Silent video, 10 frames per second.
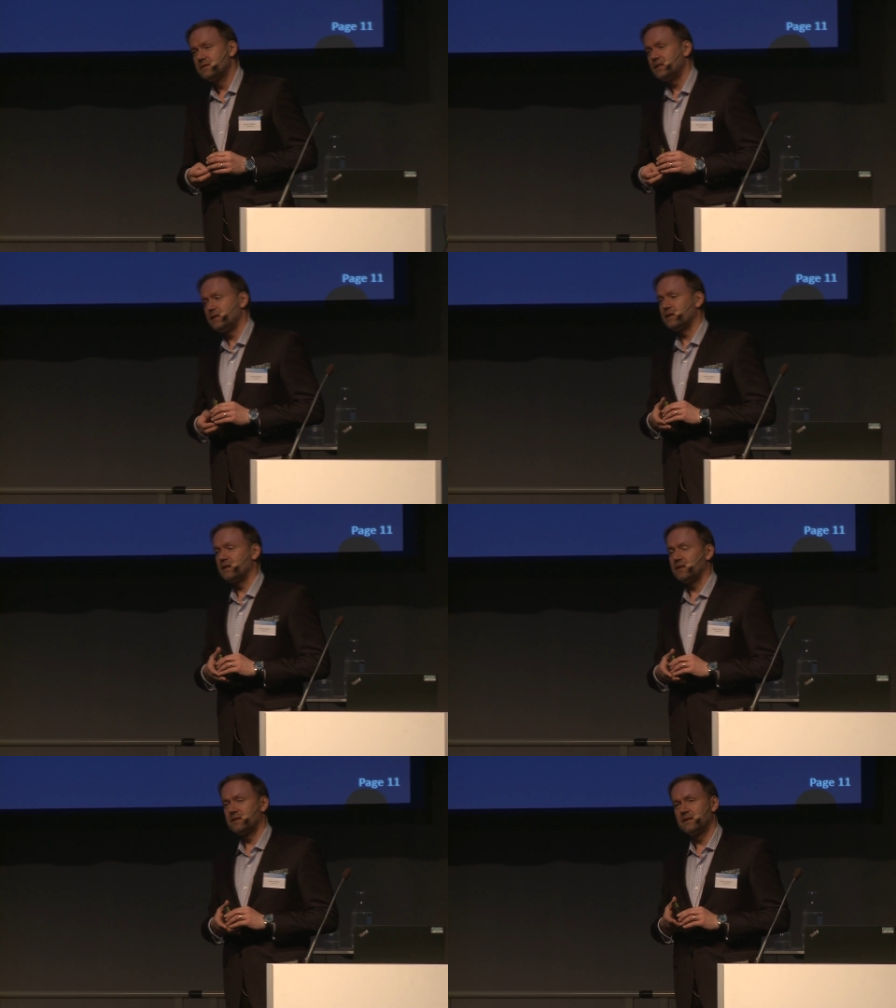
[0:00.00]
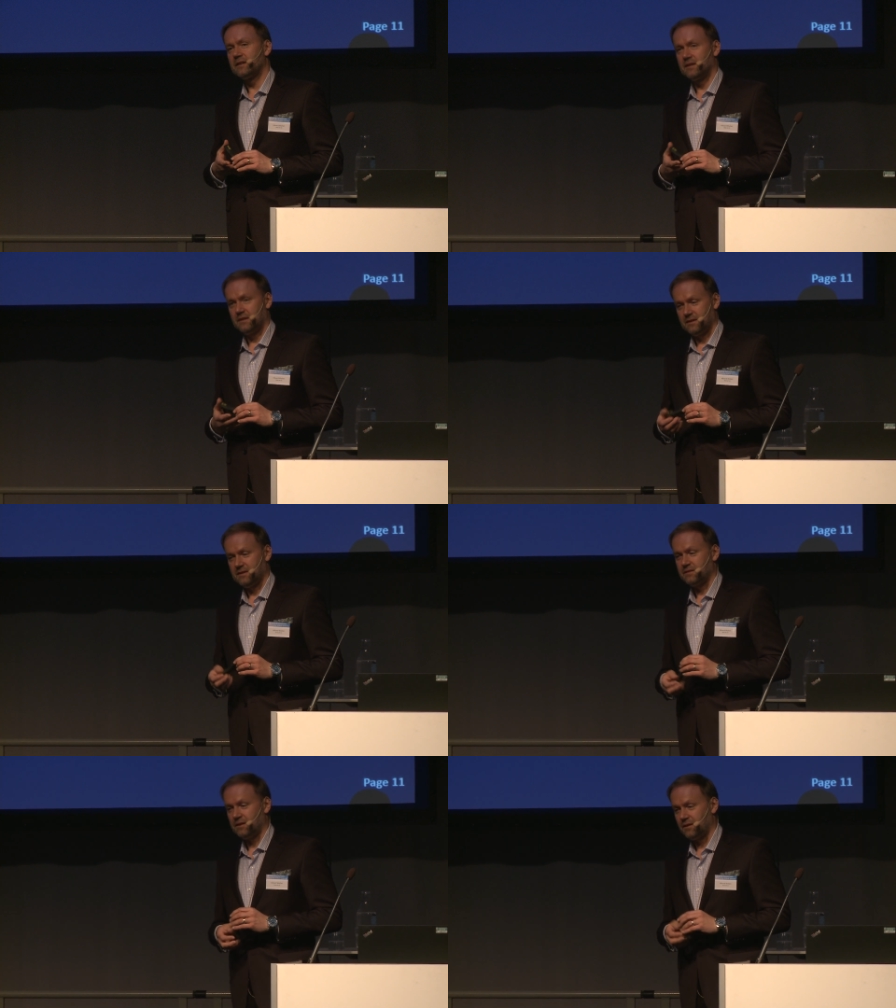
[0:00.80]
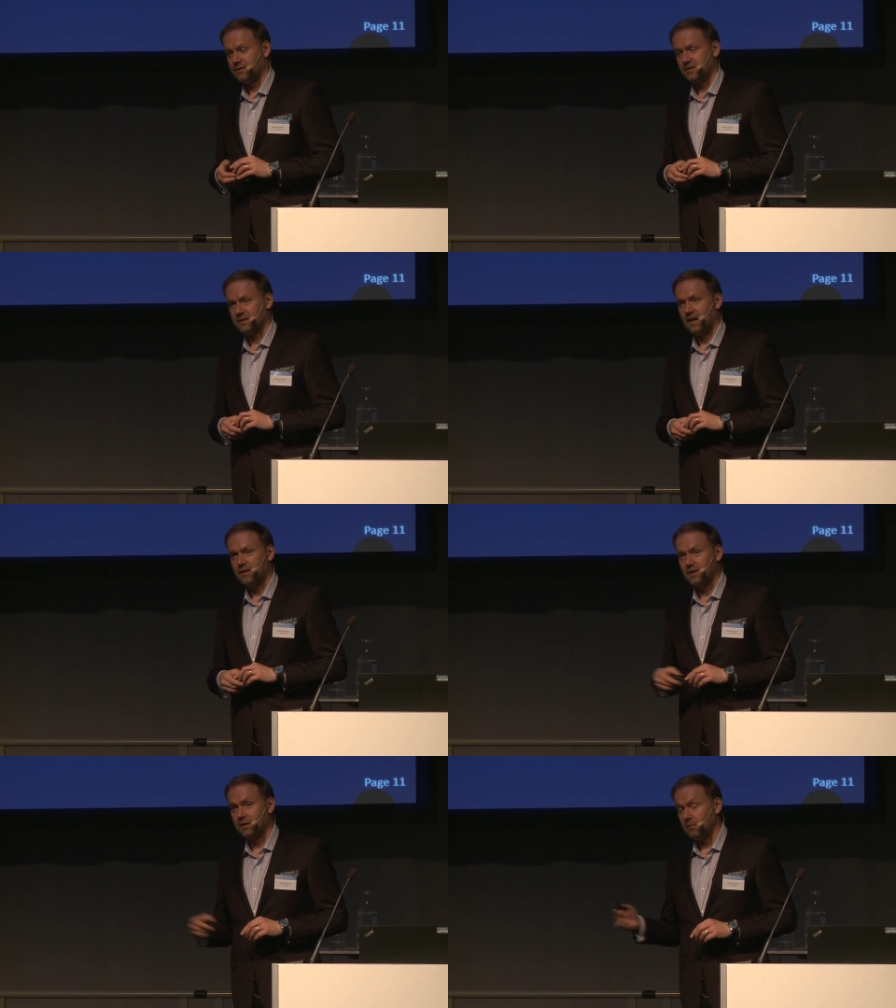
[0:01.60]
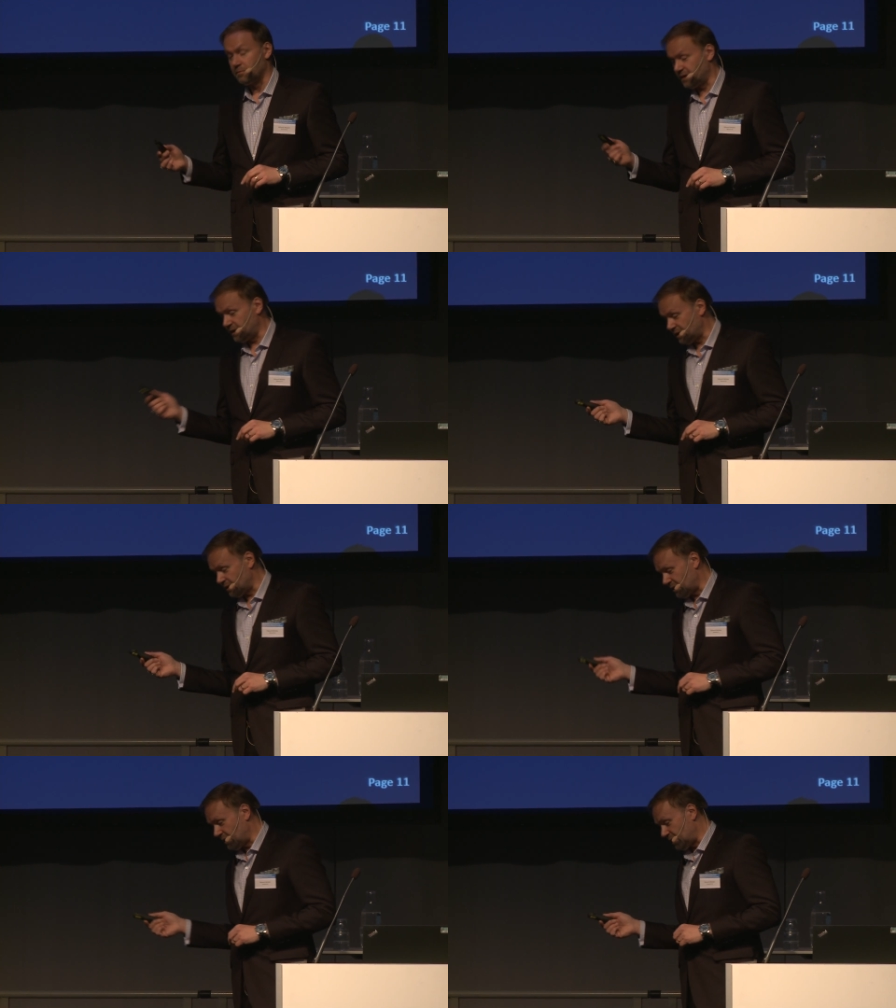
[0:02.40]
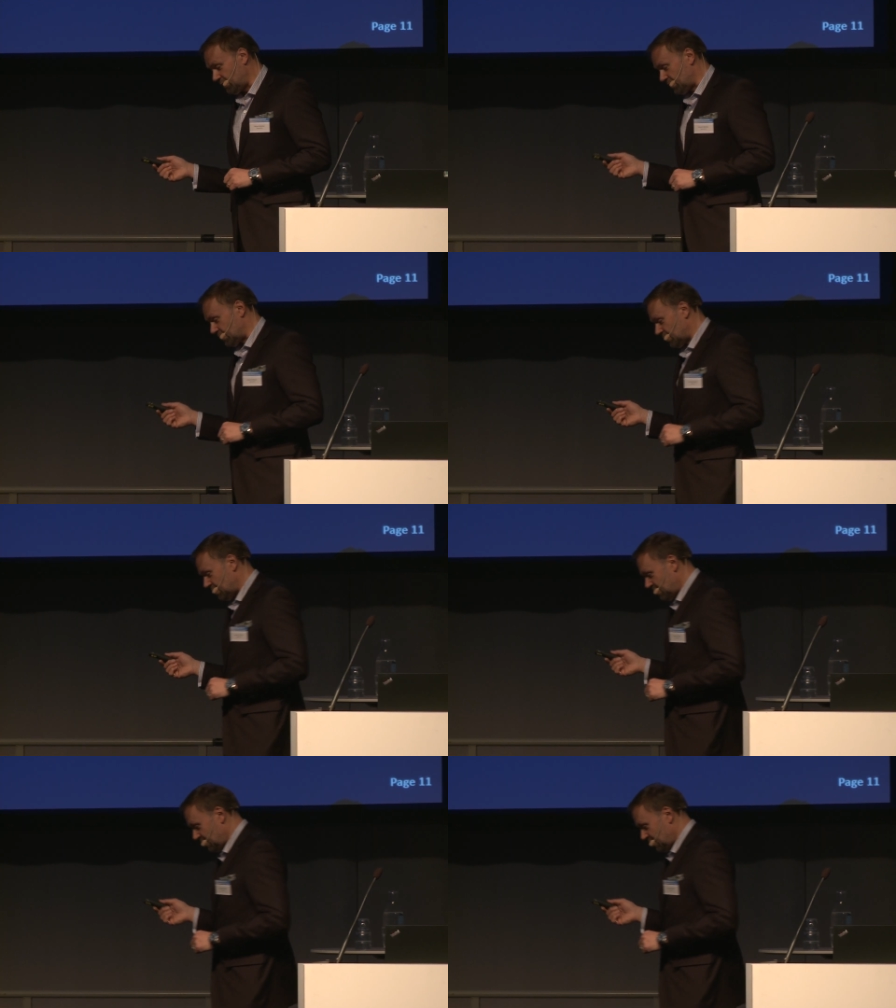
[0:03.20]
Tine, uh, the largest dairy company, and, and even